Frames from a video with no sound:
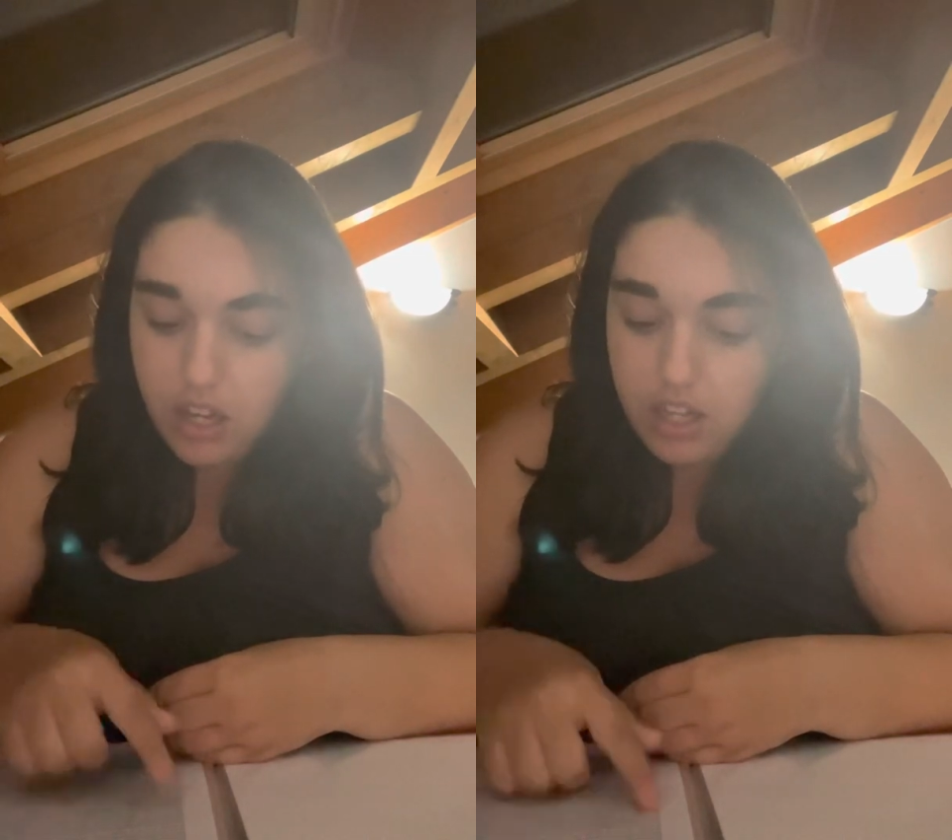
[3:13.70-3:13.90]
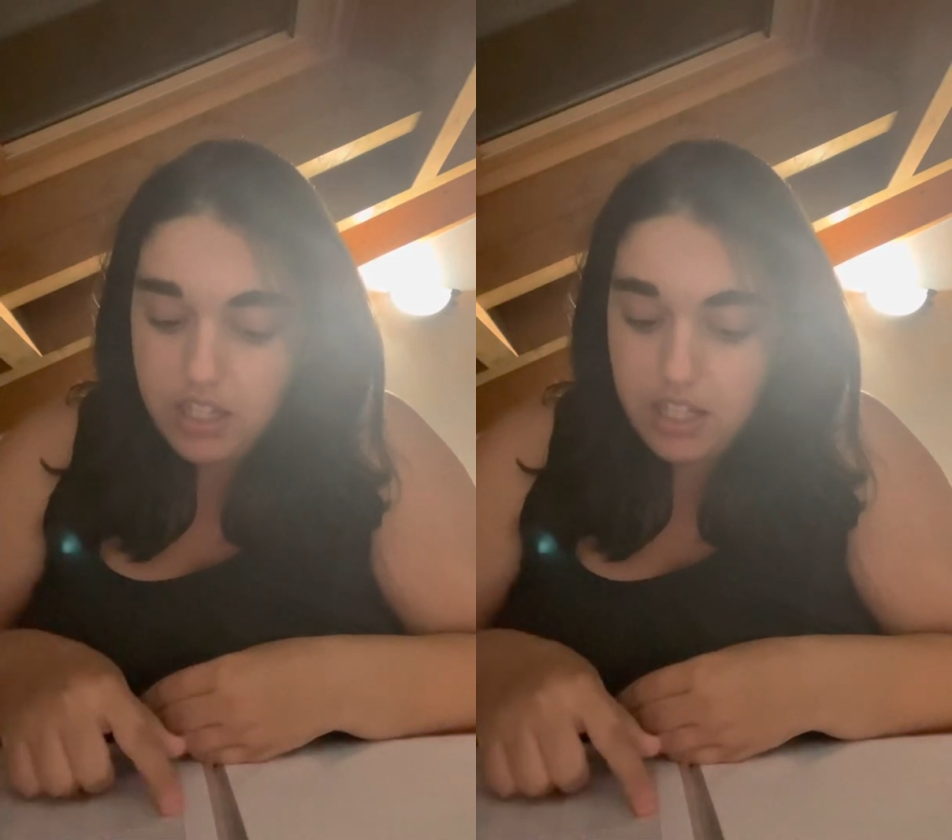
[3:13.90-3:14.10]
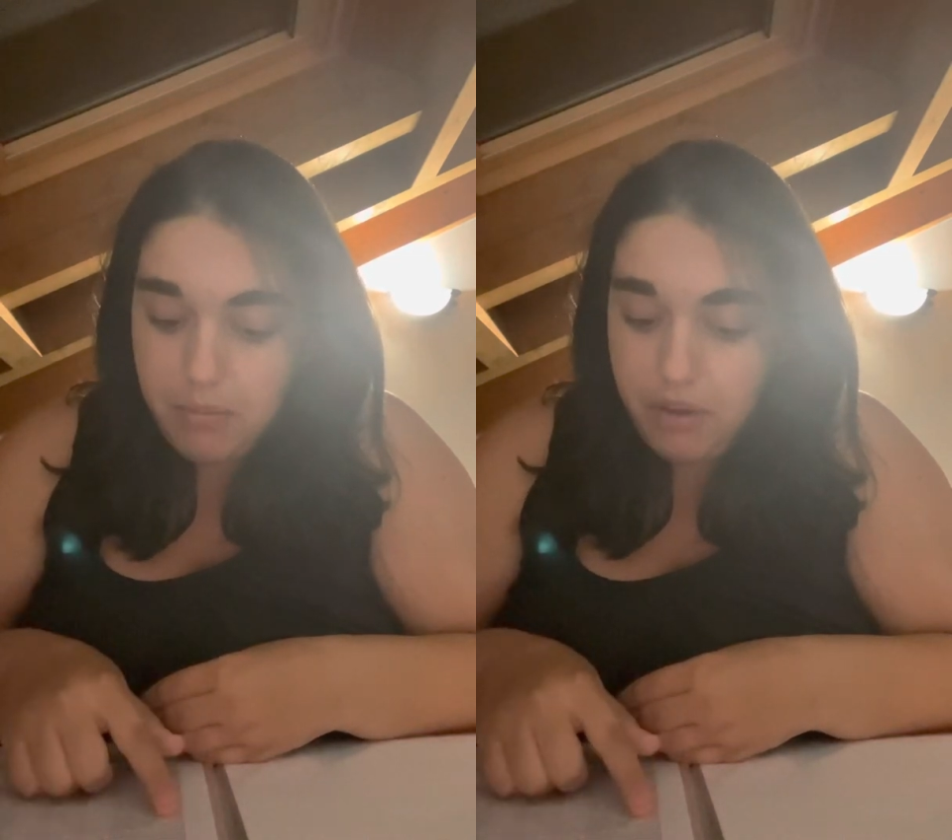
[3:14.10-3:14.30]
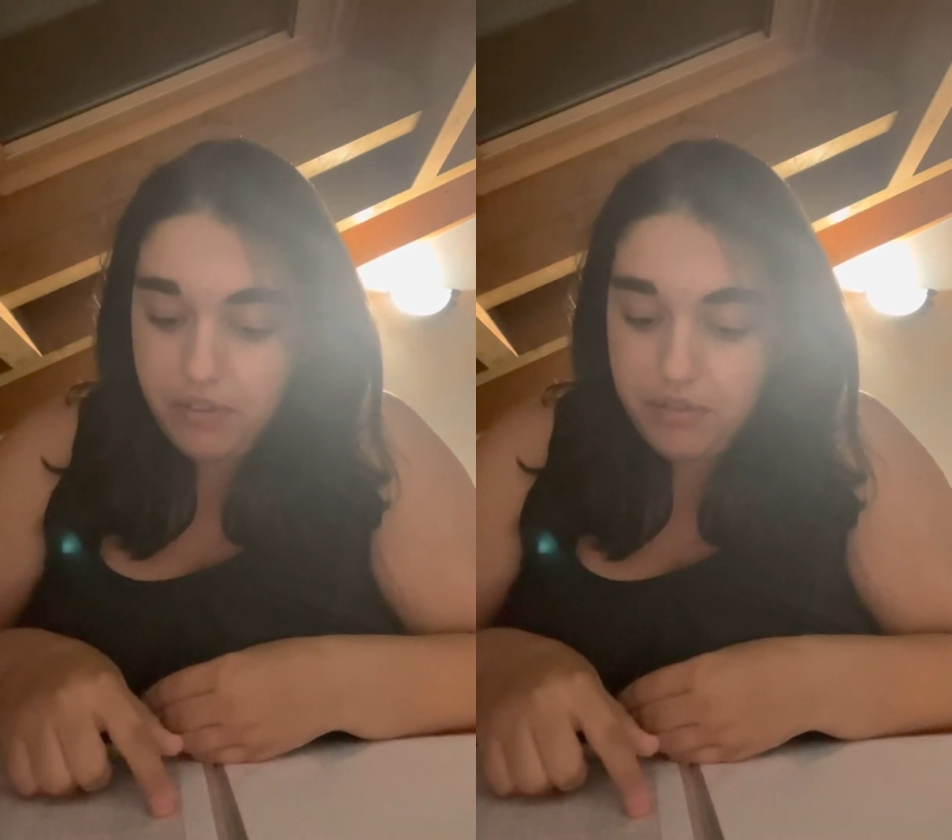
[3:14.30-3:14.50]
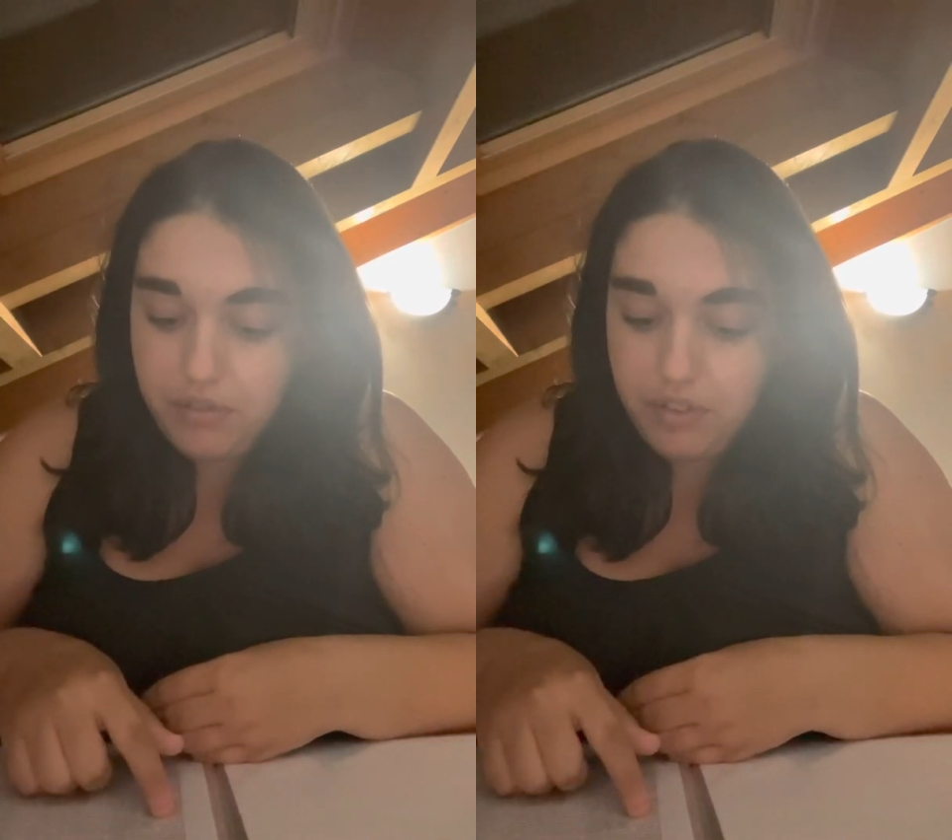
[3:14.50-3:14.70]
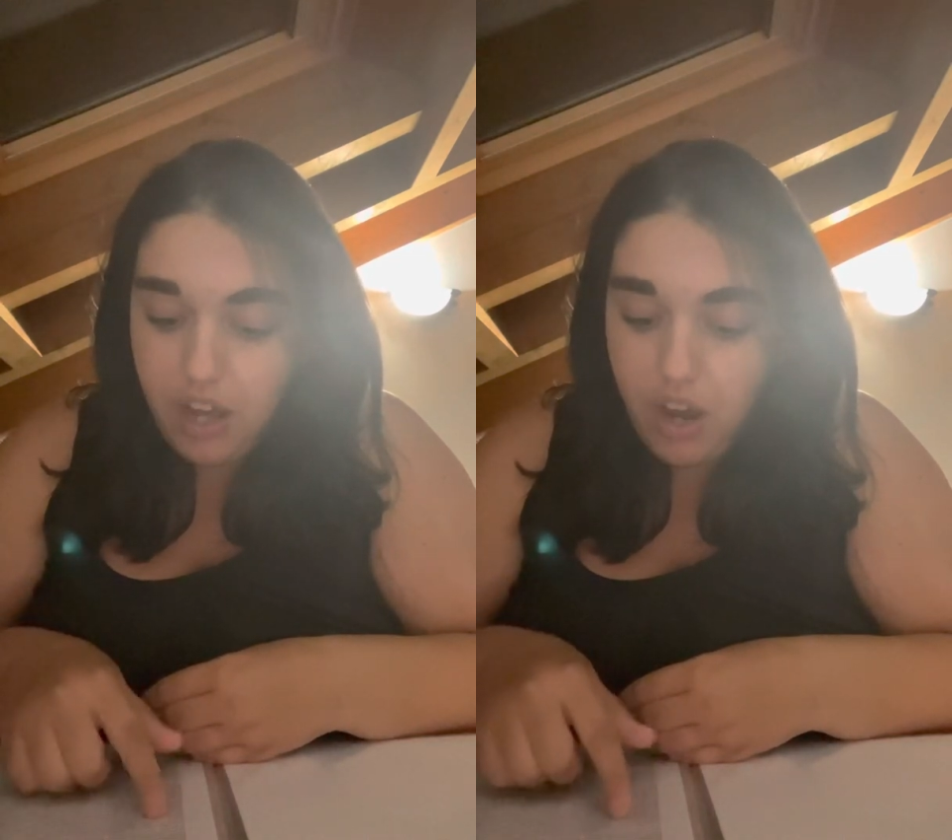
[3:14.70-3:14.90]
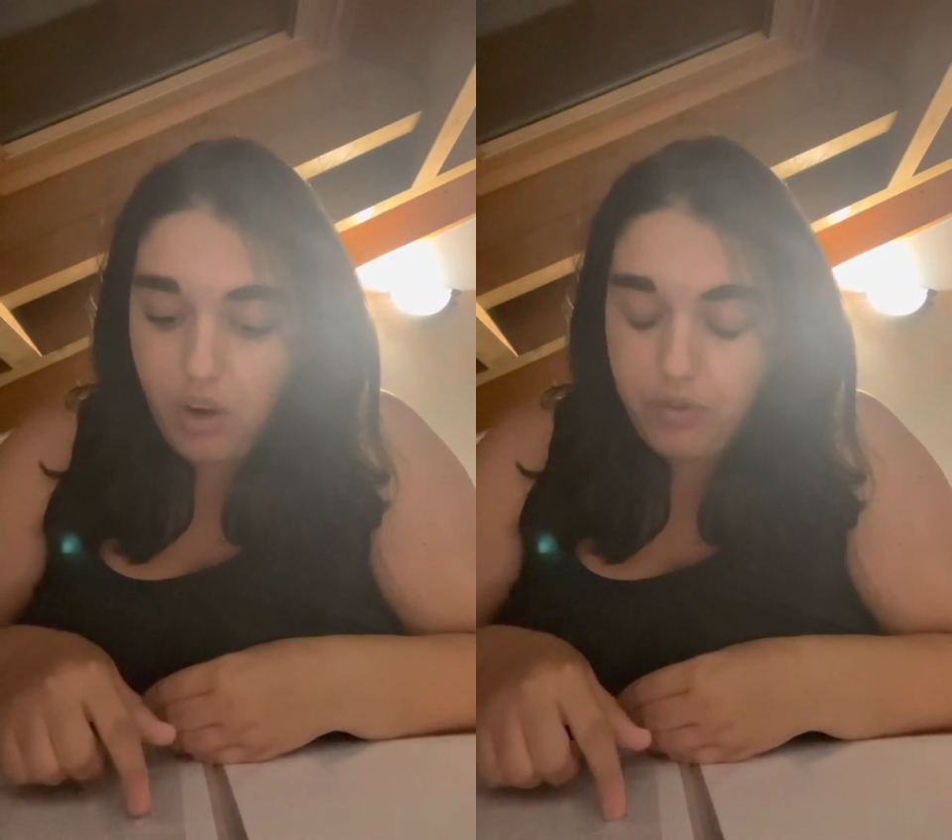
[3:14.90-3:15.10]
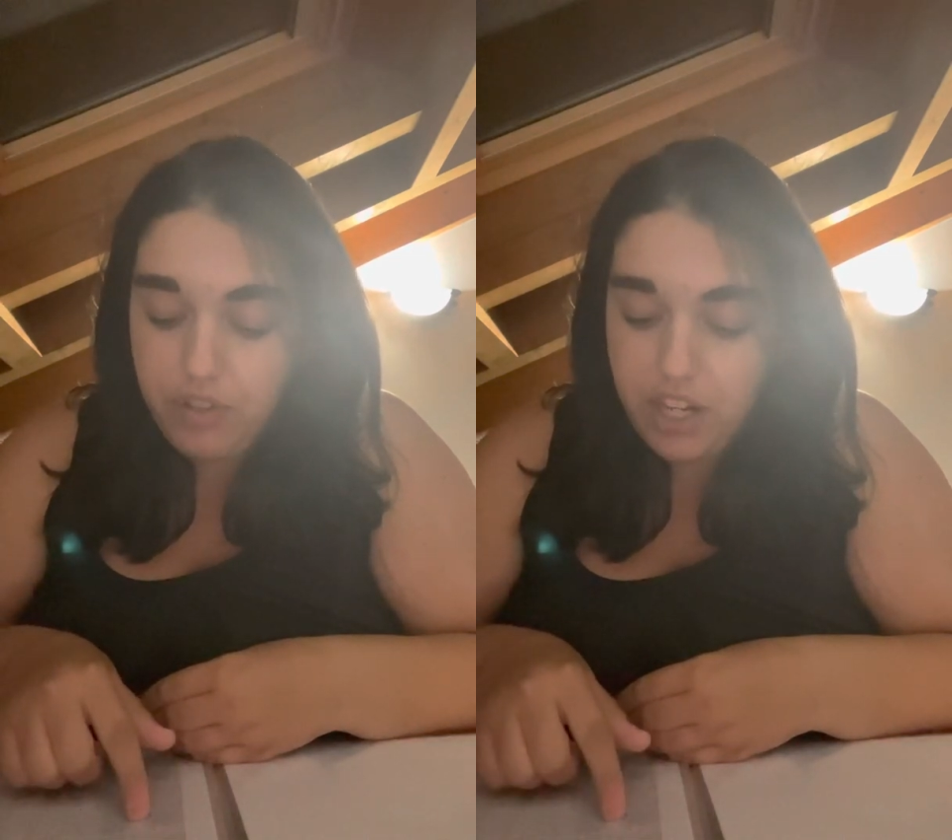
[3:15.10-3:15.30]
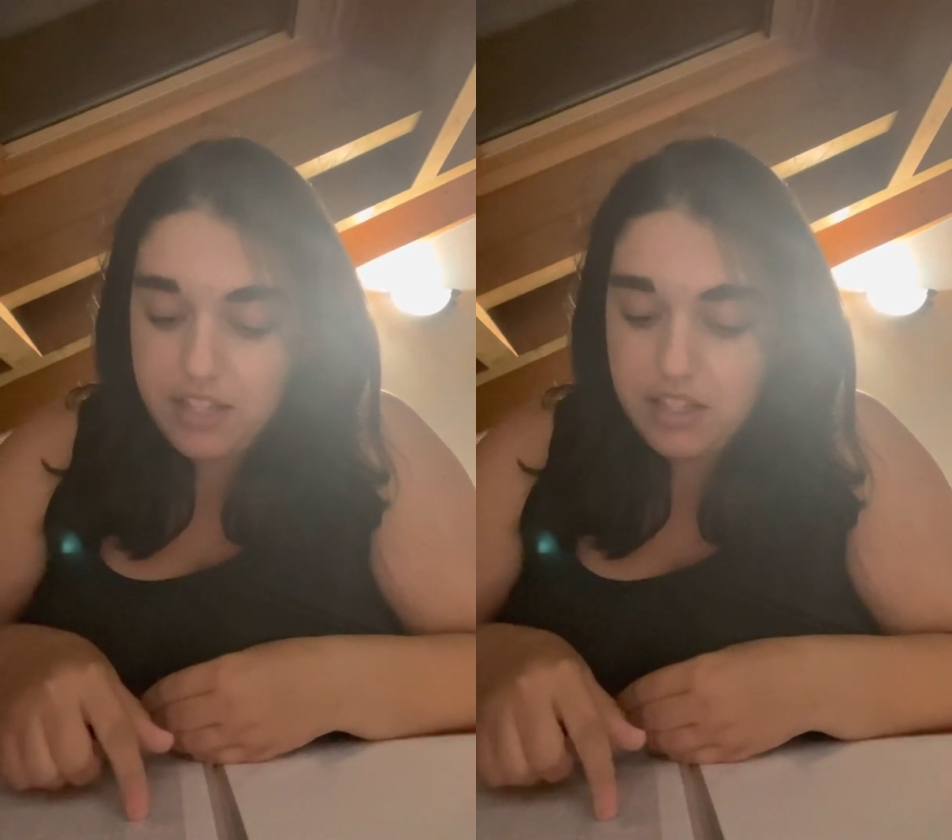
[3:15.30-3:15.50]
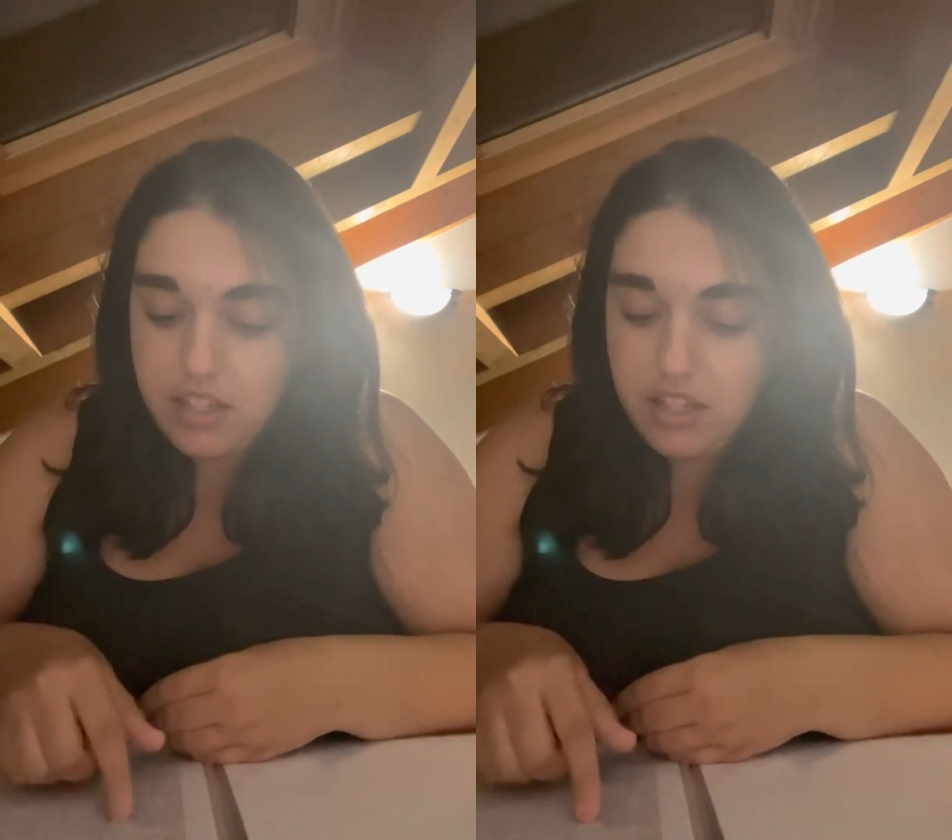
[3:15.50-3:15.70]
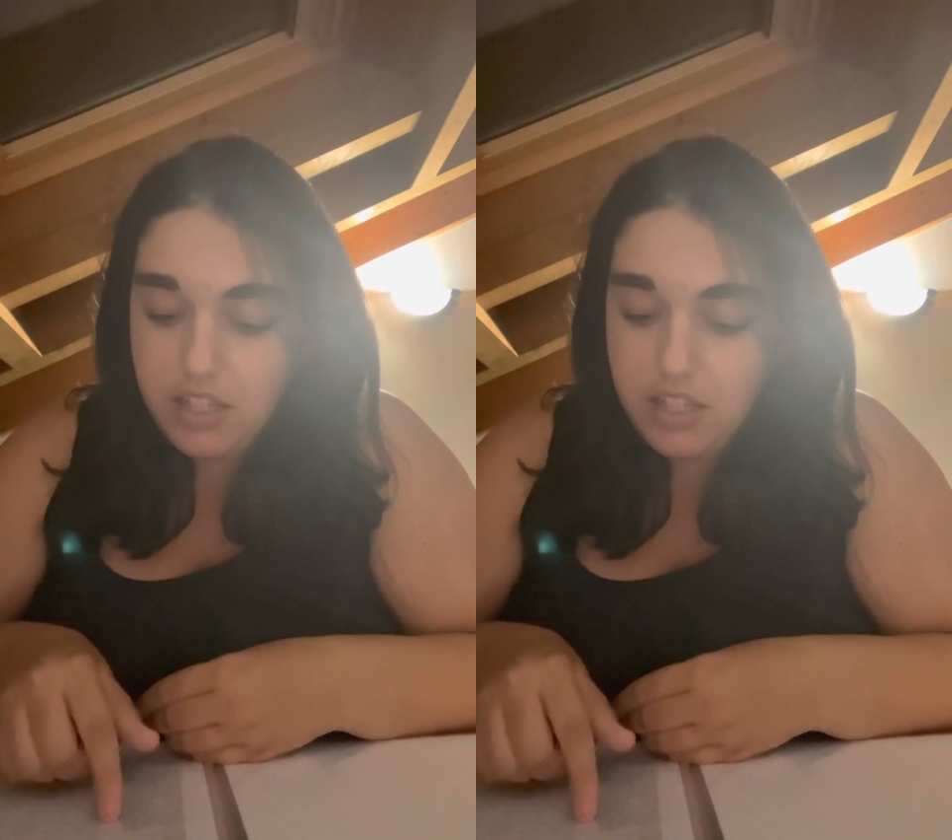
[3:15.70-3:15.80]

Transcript: in a month? Often asking